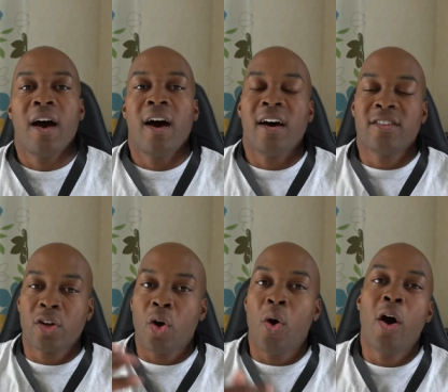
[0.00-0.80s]
uh, to
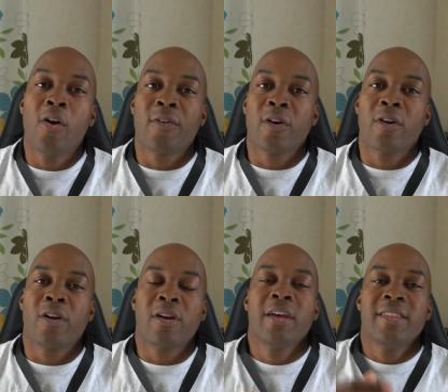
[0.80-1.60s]
go
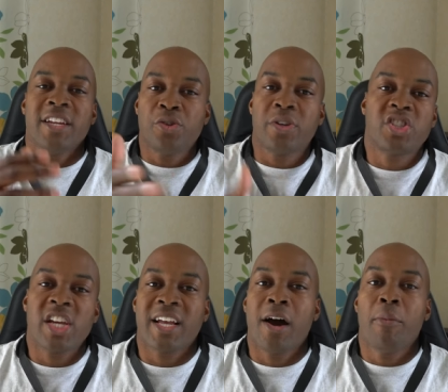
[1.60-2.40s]
over that you can
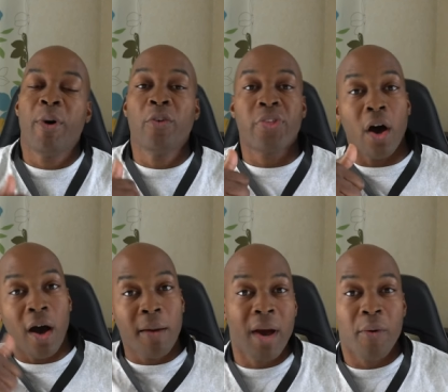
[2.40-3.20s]
check out both
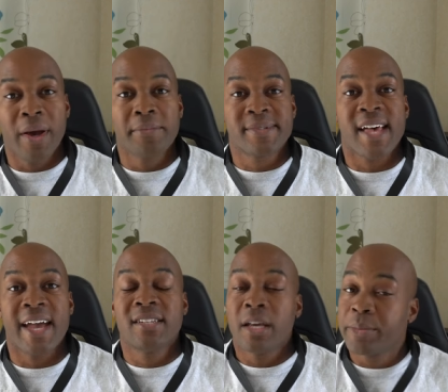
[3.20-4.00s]
on my
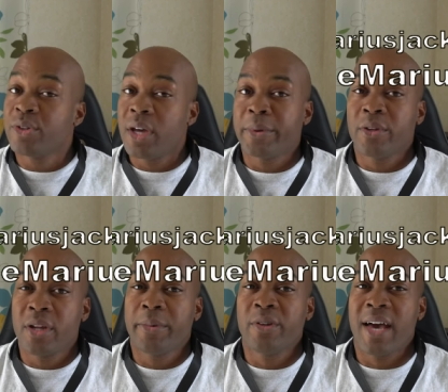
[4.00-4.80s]
website,
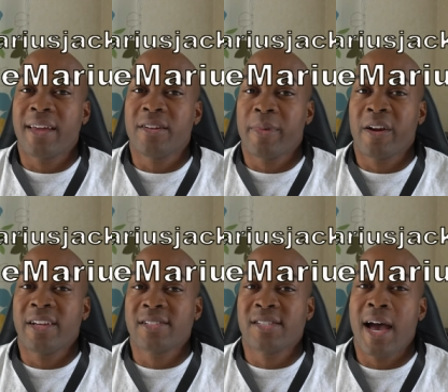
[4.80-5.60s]

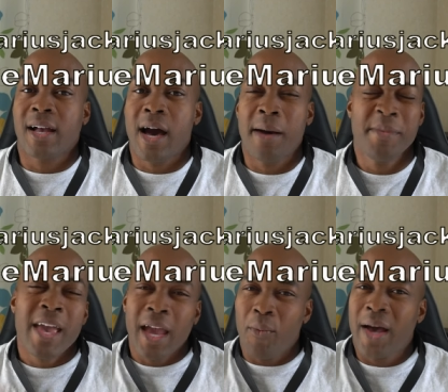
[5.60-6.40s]
www.demarius.com.
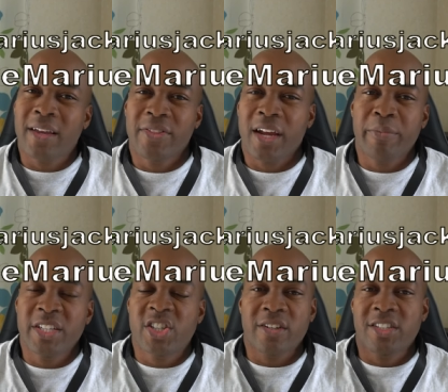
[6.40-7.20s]
And while you're there, be
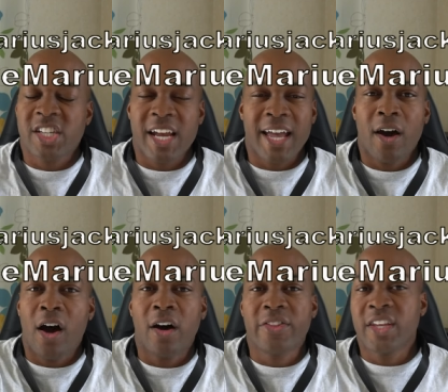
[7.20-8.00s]
sure to check out
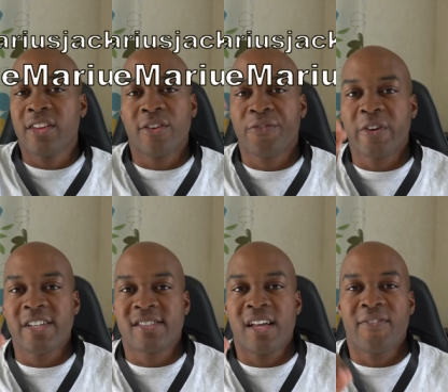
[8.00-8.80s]
all the other free
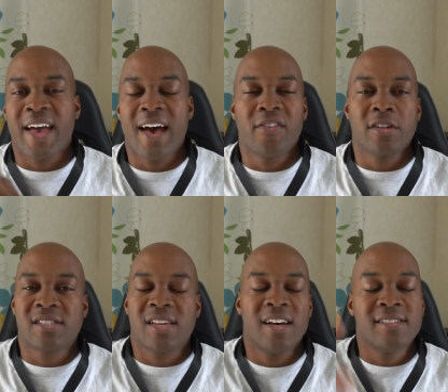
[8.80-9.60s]
stuff. I have a
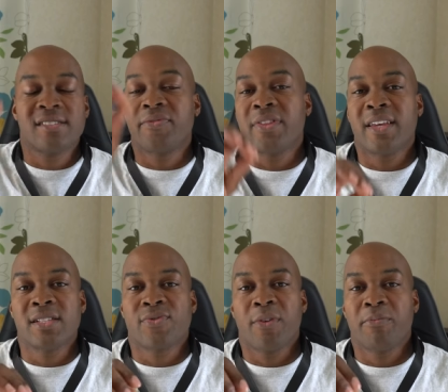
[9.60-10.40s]
tons of
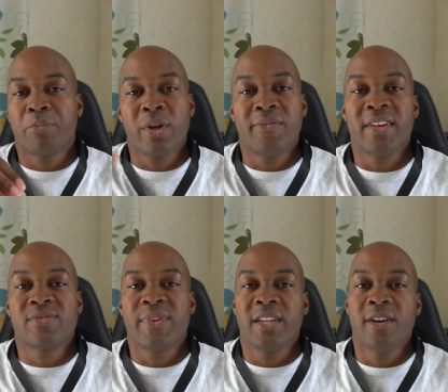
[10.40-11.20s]
things from previous
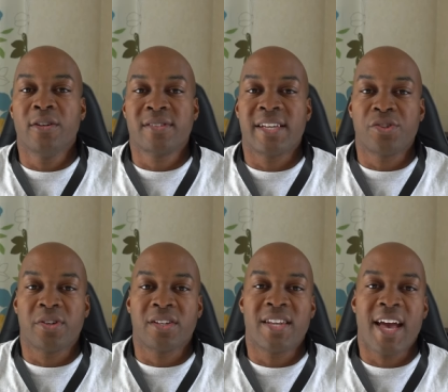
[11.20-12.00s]
videos that you
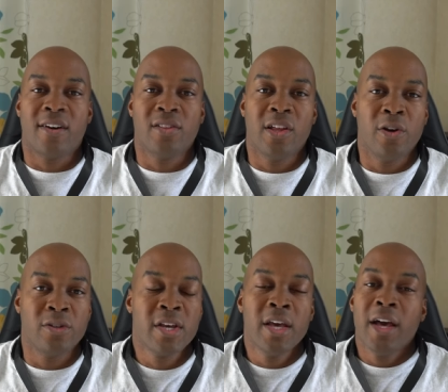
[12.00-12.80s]
can
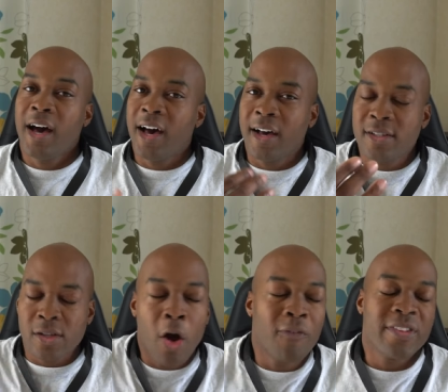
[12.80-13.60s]
download, uh,
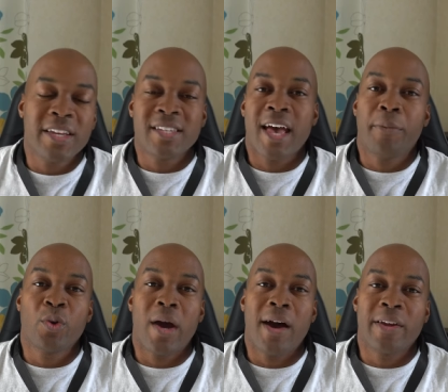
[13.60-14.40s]
hopefully to help
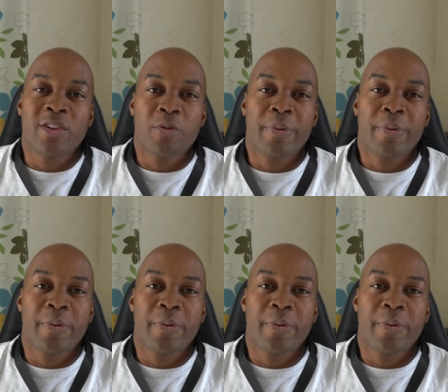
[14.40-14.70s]
you out in your